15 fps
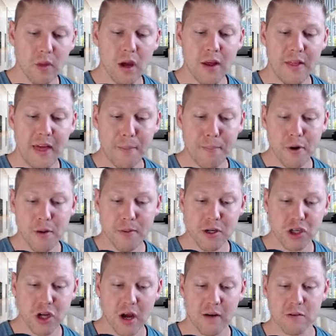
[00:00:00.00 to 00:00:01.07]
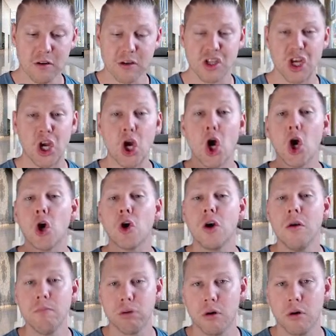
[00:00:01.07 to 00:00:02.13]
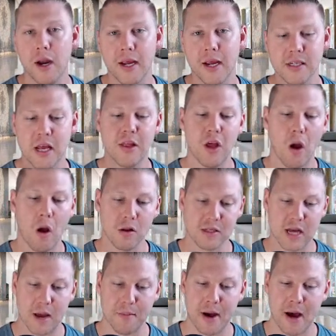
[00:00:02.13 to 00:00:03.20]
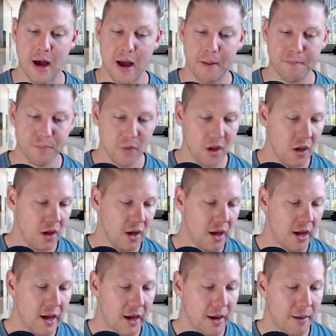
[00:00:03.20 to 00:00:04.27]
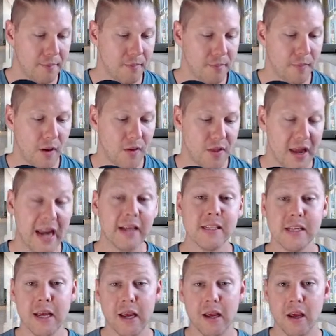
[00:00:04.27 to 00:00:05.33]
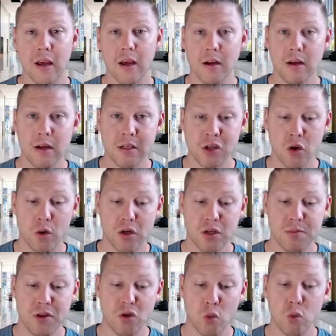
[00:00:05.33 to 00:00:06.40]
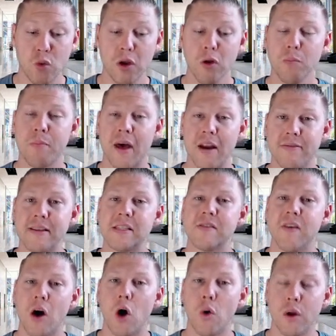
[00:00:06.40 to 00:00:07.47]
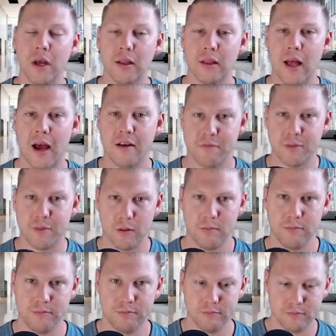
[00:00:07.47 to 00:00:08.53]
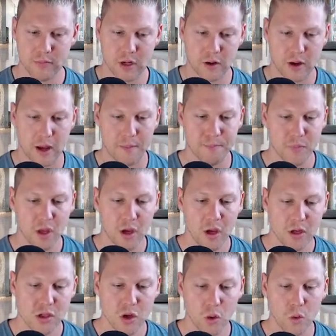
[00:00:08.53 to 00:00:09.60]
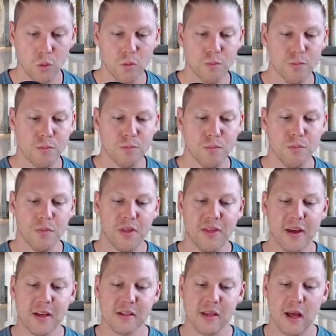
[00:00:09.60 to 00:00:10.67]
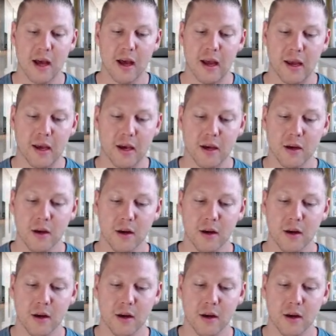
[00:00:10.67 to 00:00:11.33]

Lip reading: that pretty much covers the current price and the all-time high. The next thing is going to be the real benefits of owning Livepeer. Okay, so things like